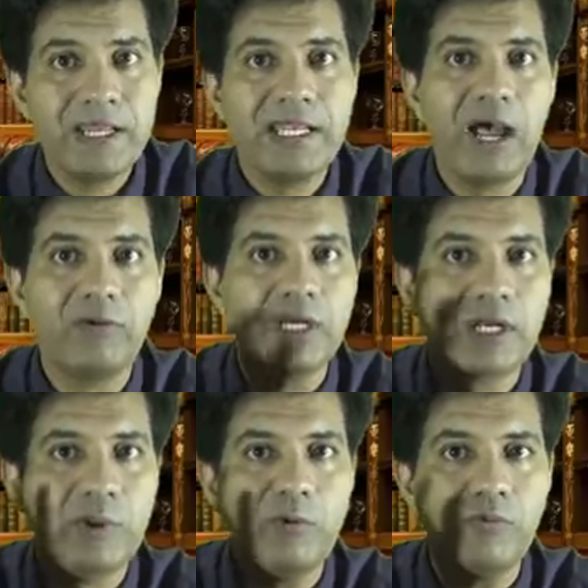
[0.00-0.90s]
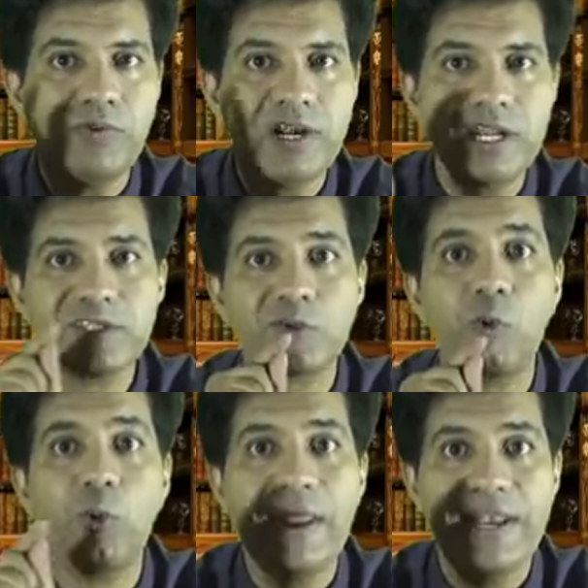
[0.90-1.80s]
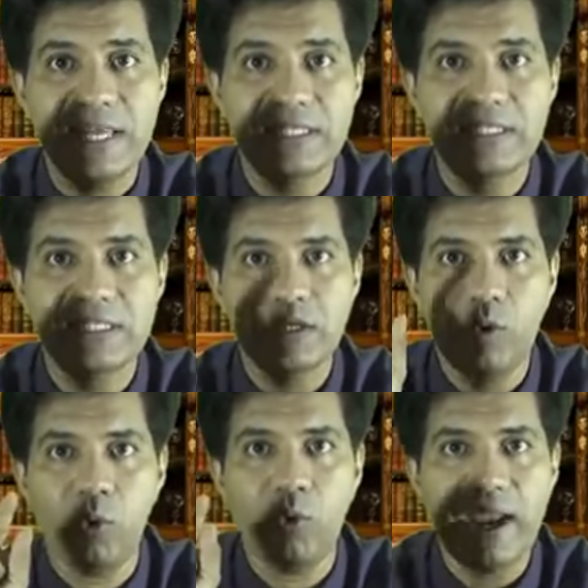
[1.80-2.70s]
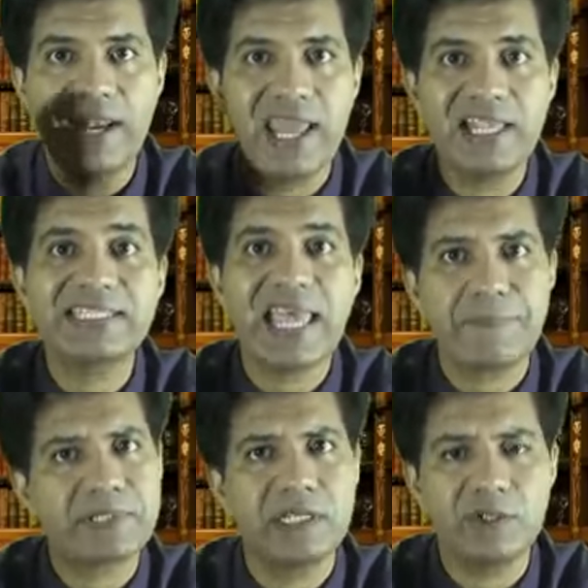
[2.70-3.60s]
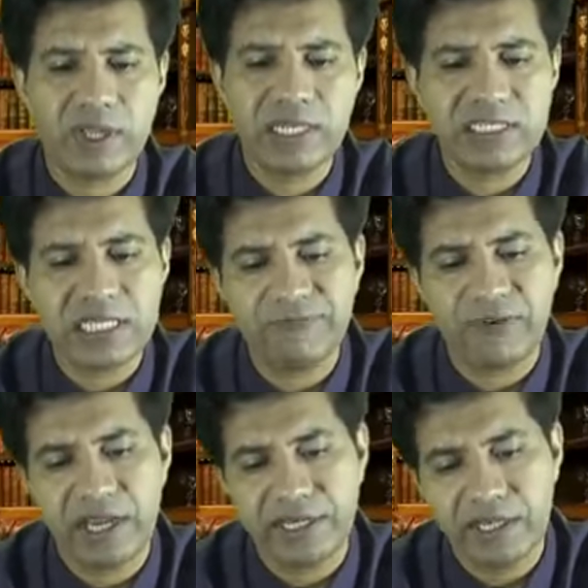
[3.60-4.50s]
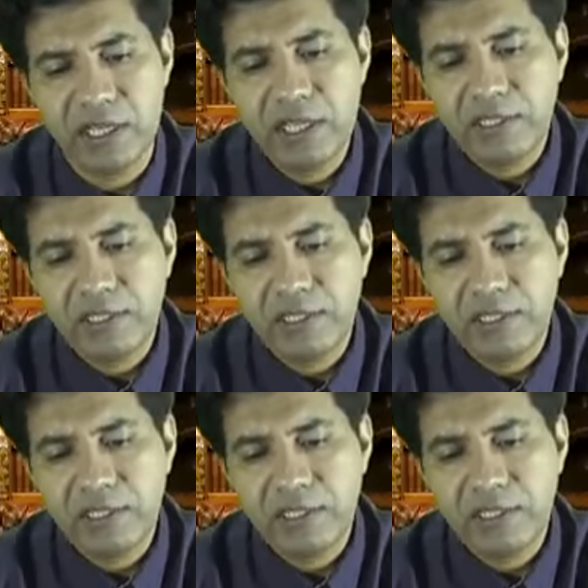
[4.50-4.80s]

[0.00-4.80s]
Now the clue word is ONS. ONS capital, you can easily find it.